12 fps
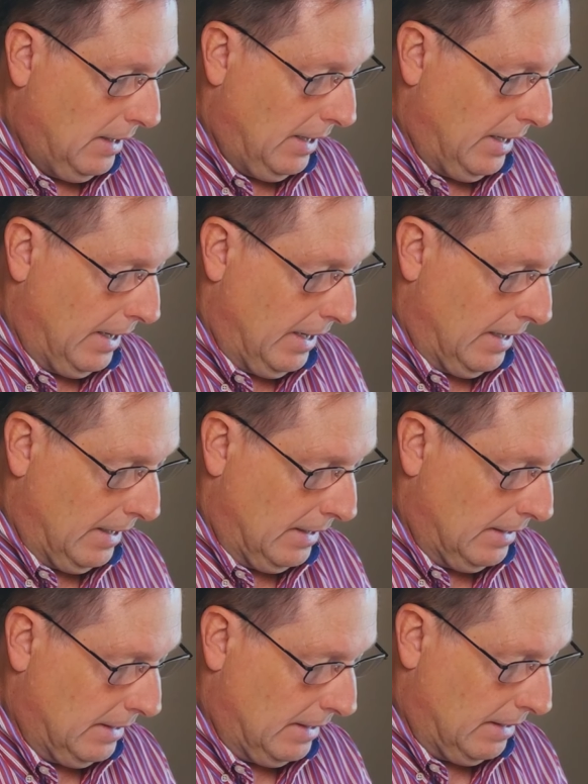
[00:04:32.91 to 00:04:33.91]

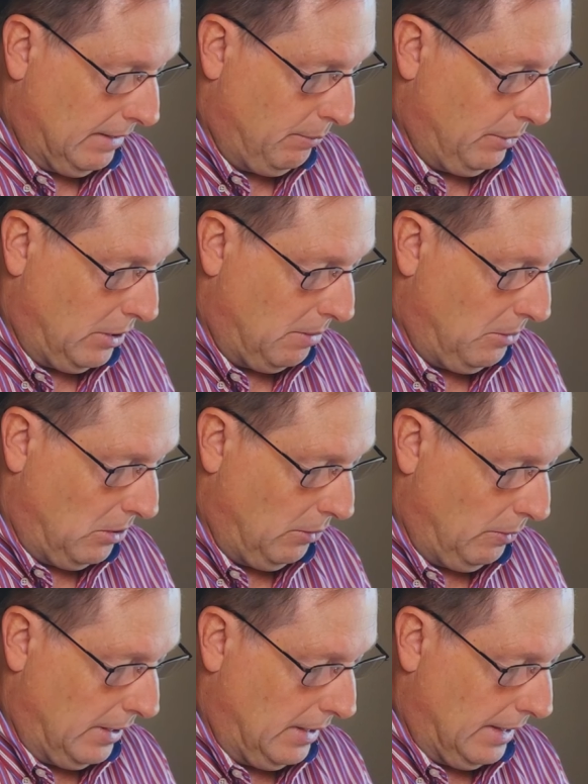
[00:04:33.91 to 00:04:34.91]
And then we come all the
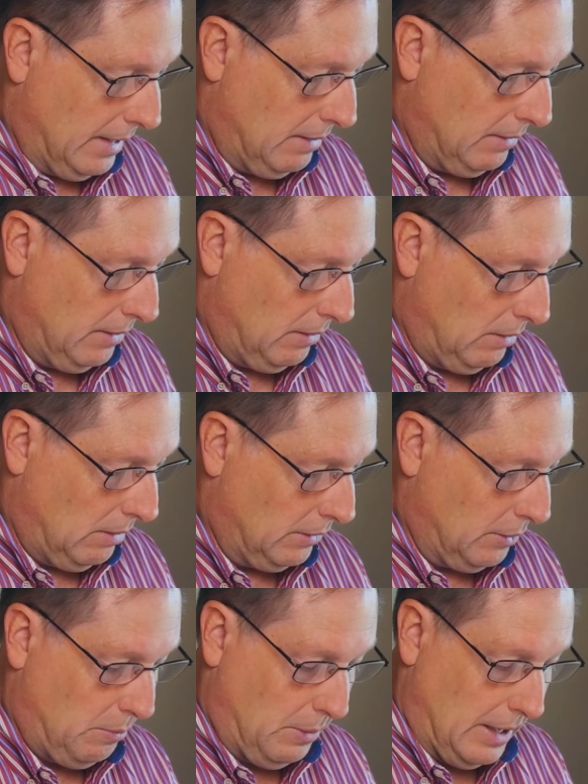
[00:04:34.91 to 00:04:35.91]
way down along
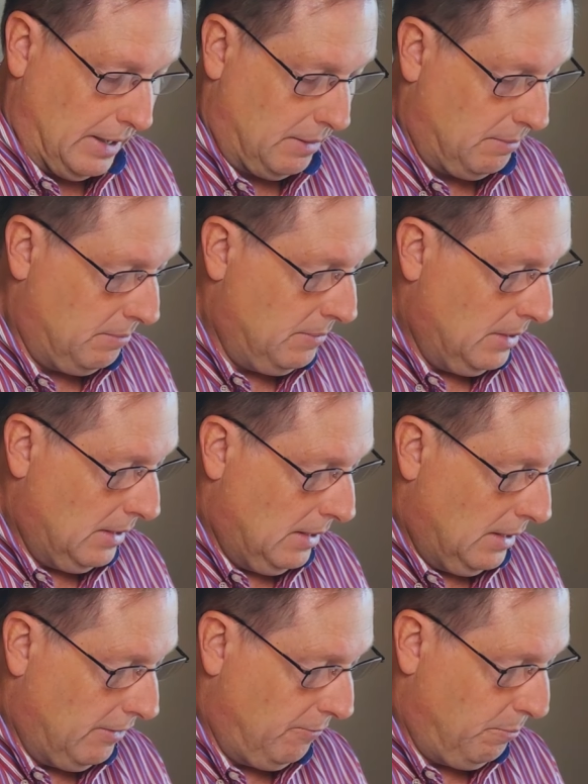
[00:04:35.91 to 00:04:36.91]
to the bottom
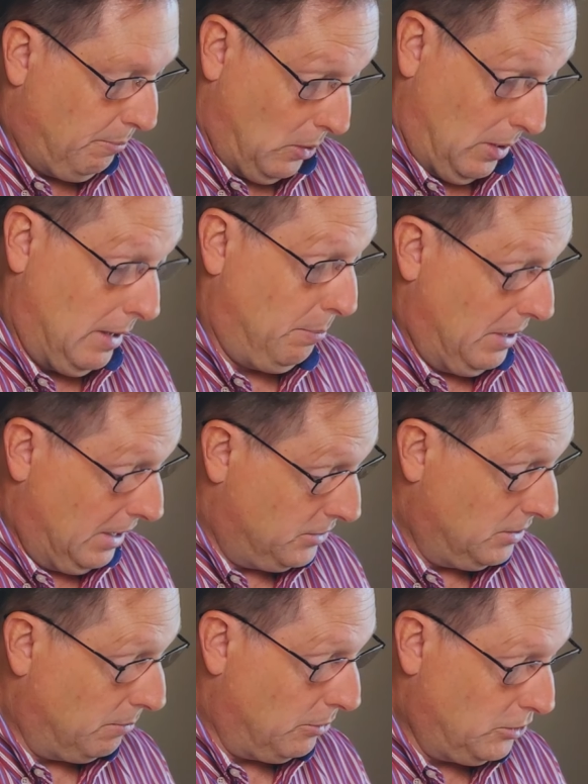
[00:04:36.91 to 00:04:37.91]
of
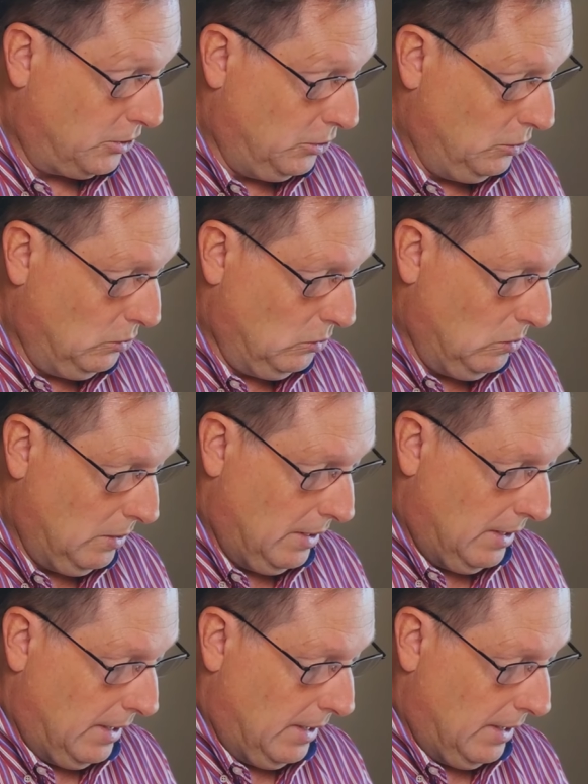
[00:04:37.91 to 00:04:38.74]
page number 2.